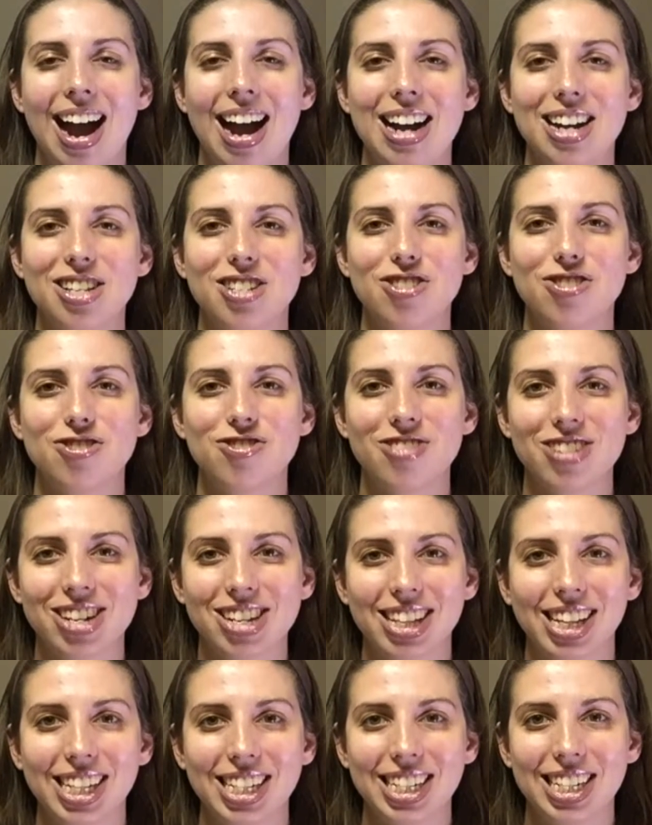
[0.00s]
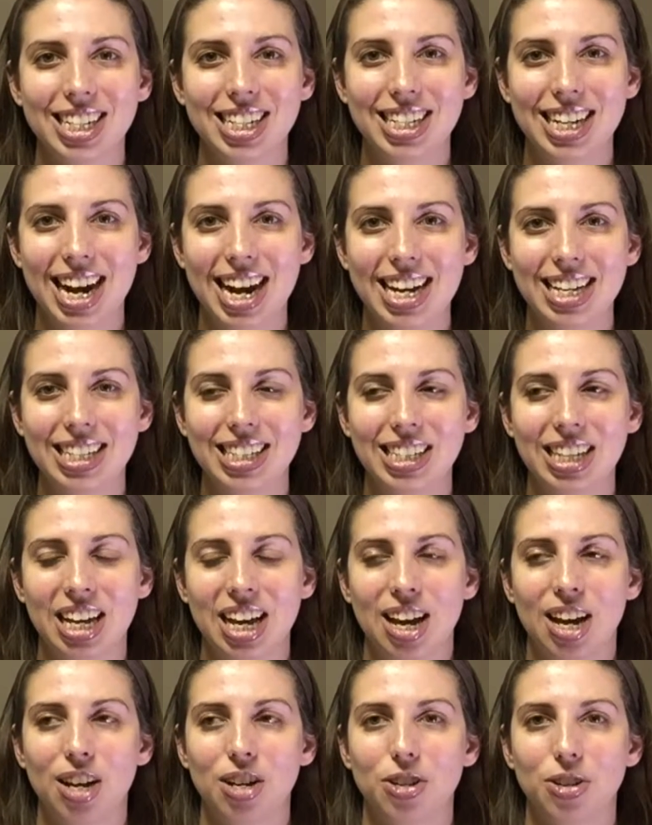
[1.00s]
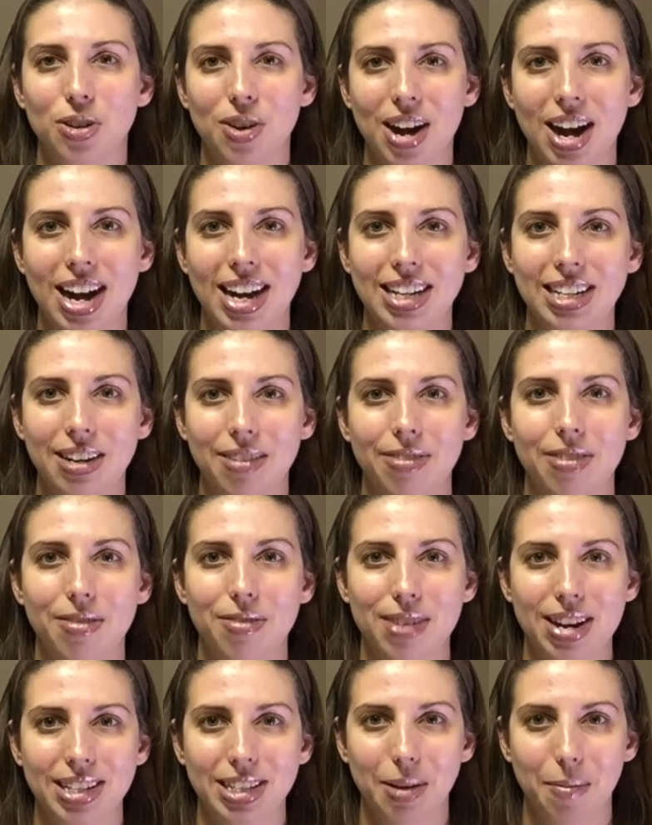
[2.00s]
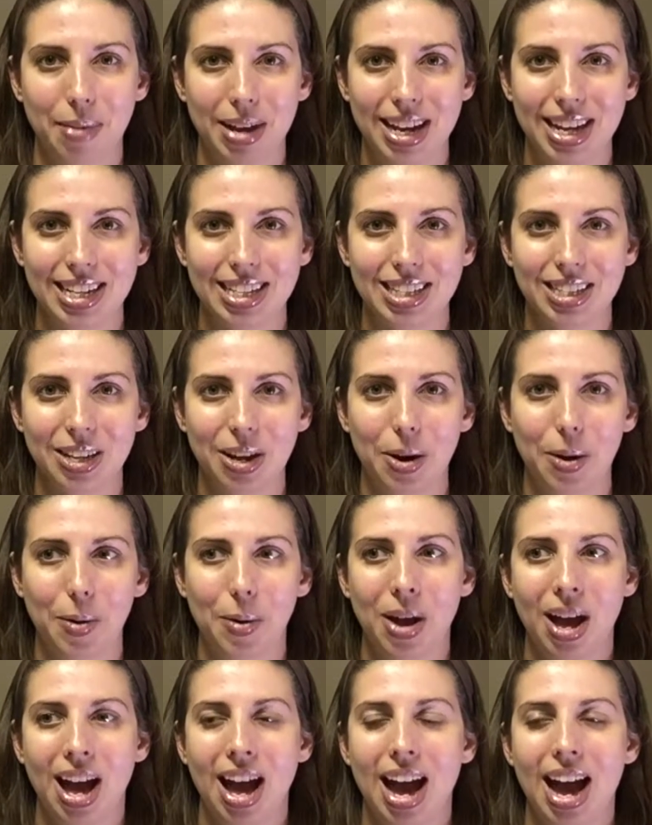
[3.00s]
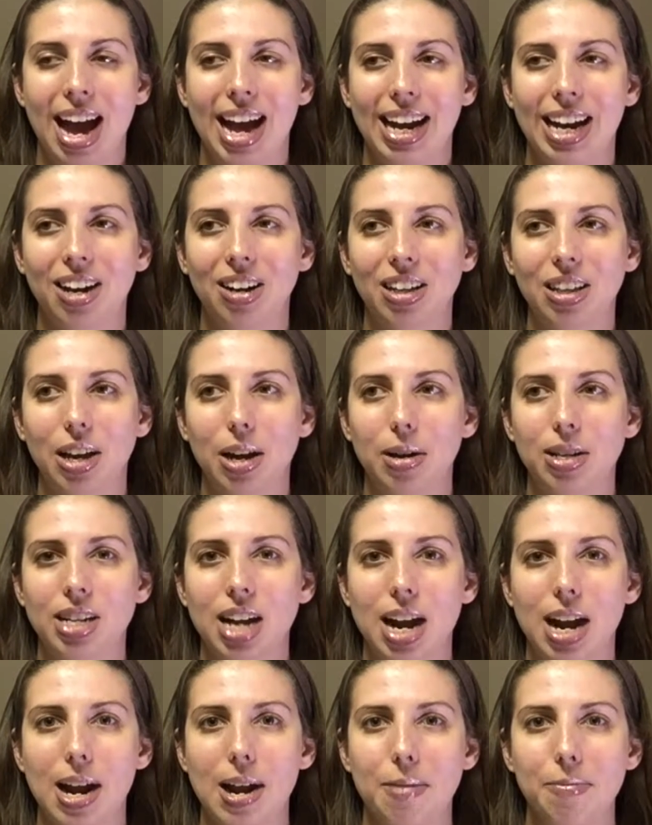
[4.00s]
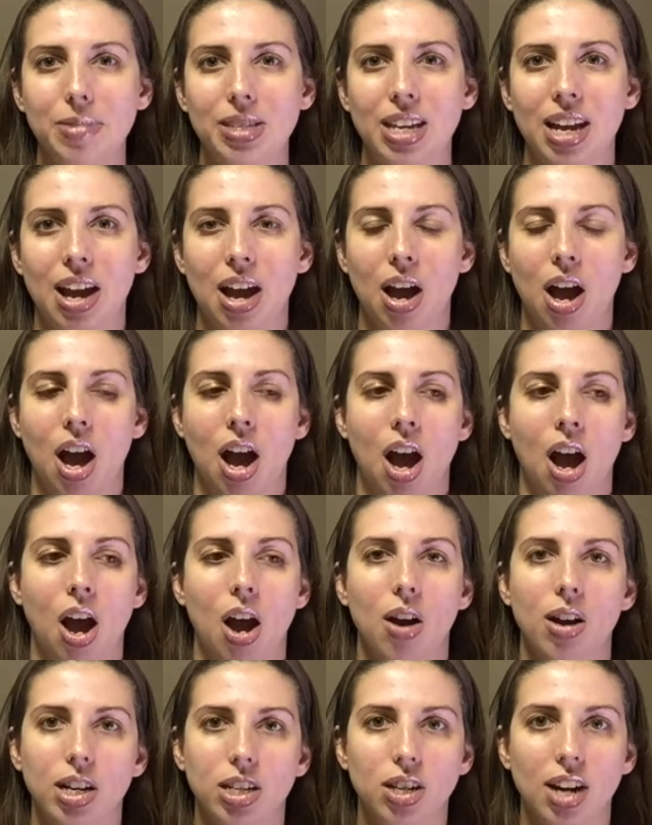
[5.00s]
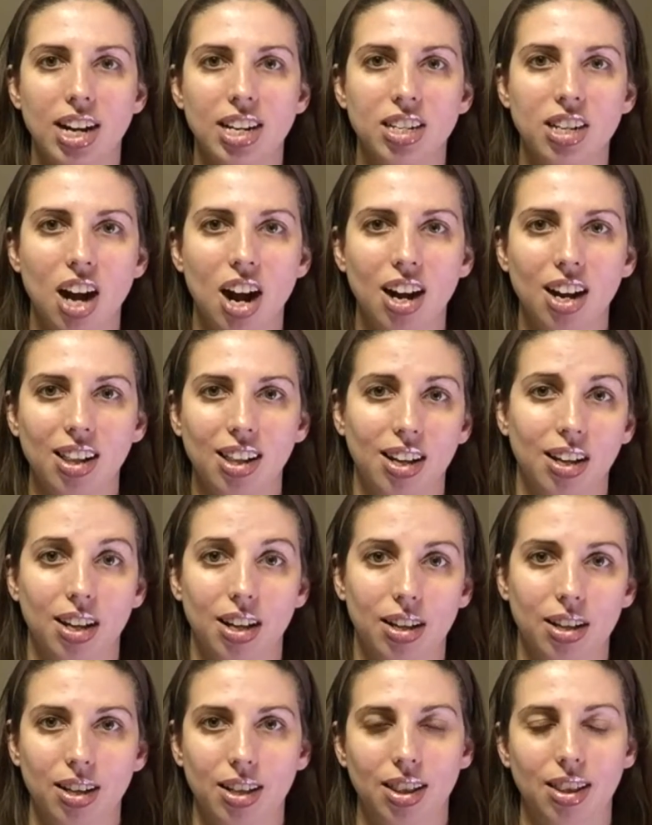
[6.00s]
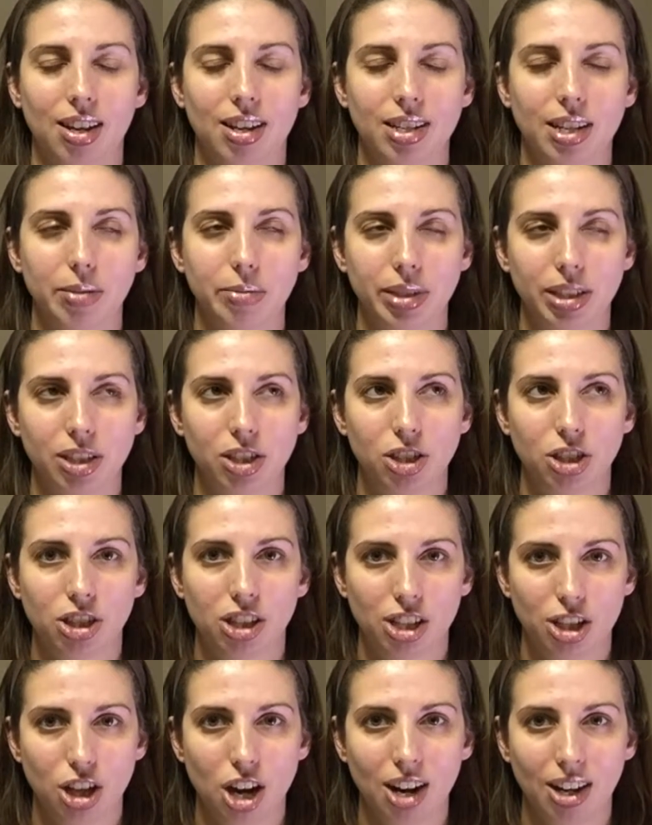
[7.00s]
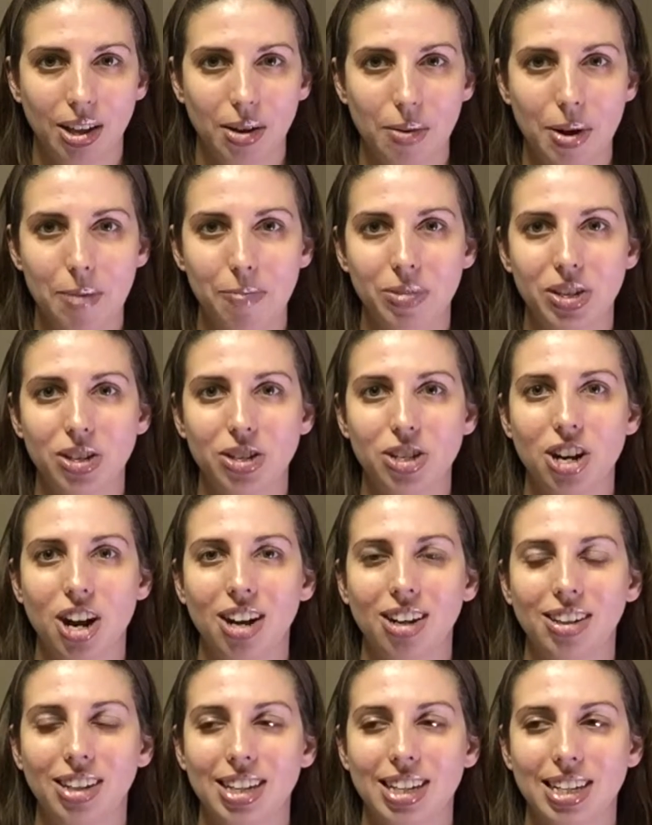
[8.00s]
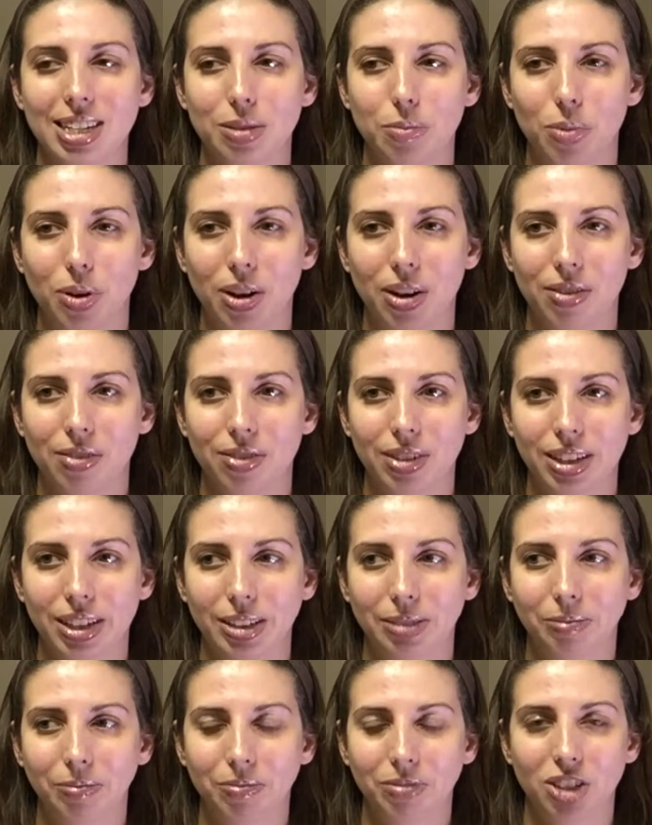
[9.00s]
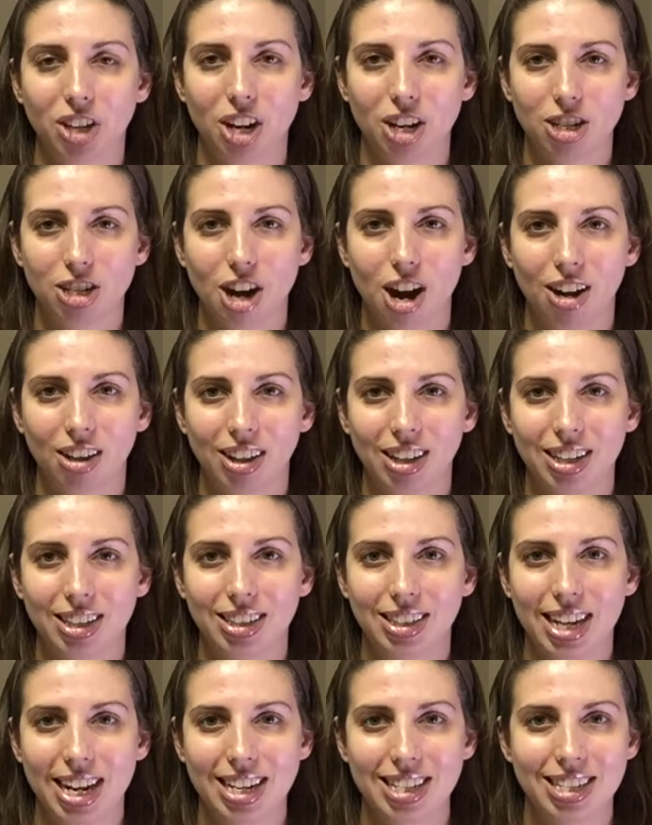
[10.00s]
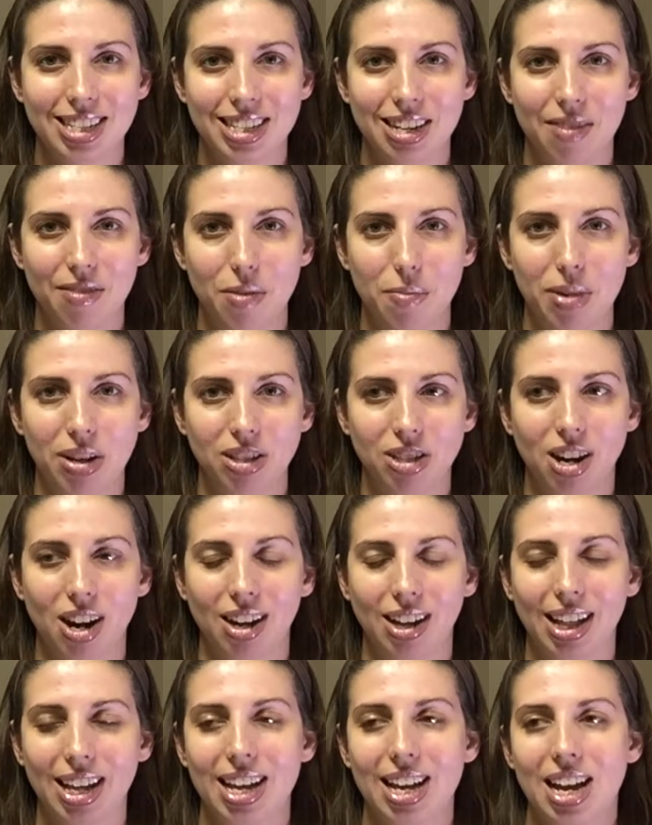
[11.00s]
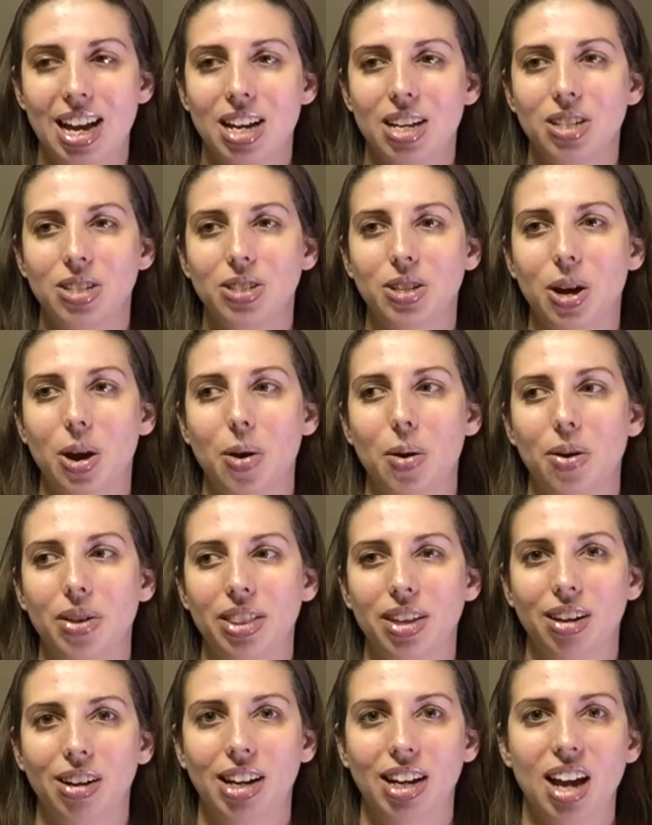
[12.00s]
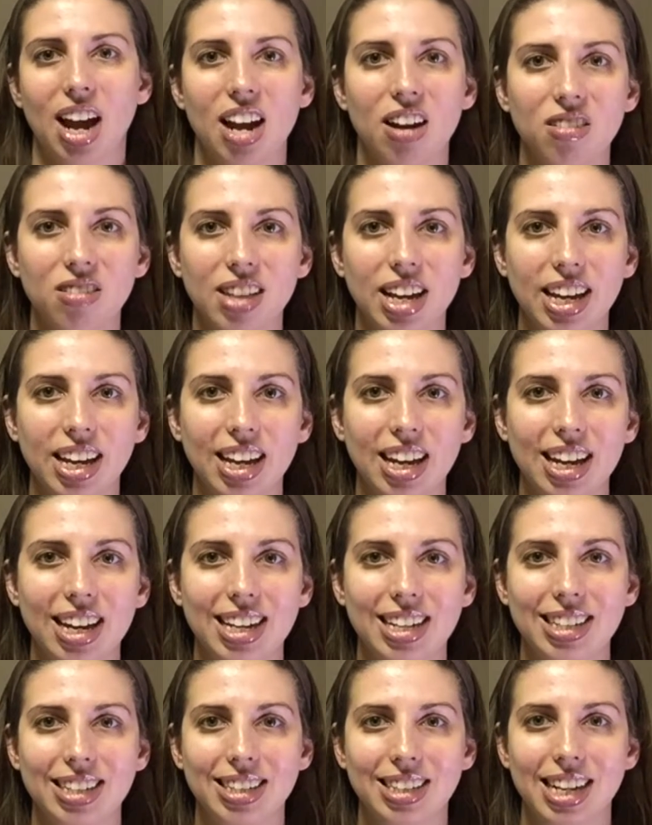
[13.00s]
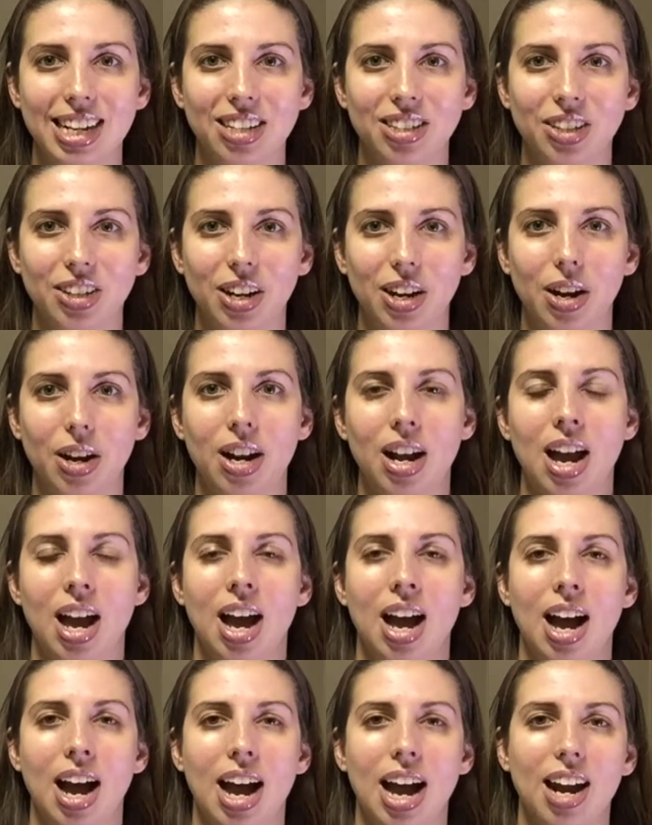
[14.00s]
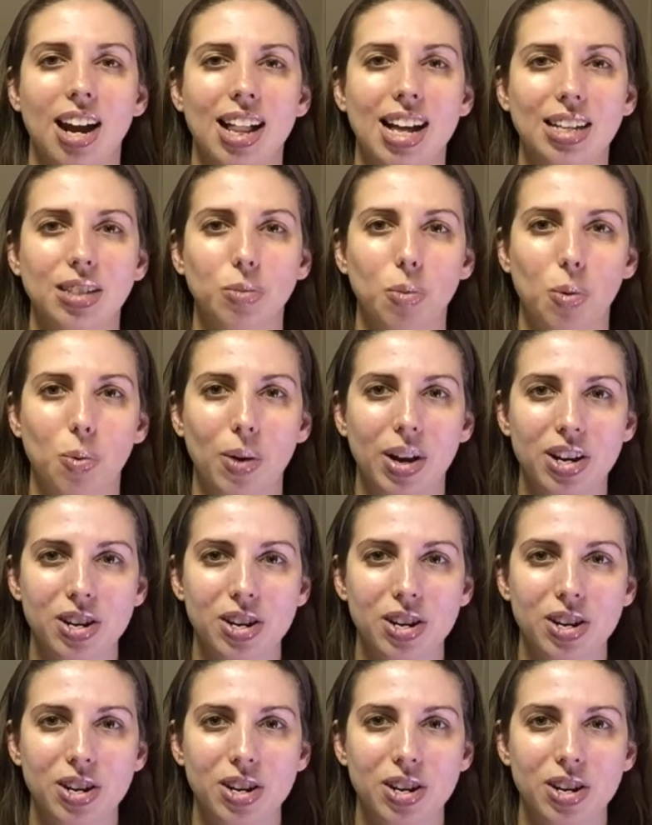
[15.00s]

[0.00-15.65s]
I strongly suggest trying different recipes. So I hear a lot of times, oh, I tried chocolate. A lot of times it's the chocolate one. So chocolate is more of a dark chocolate taste instead of a milk chocolate. So they're like, I don't like it. It doesn't taste good. And I'll ask, well,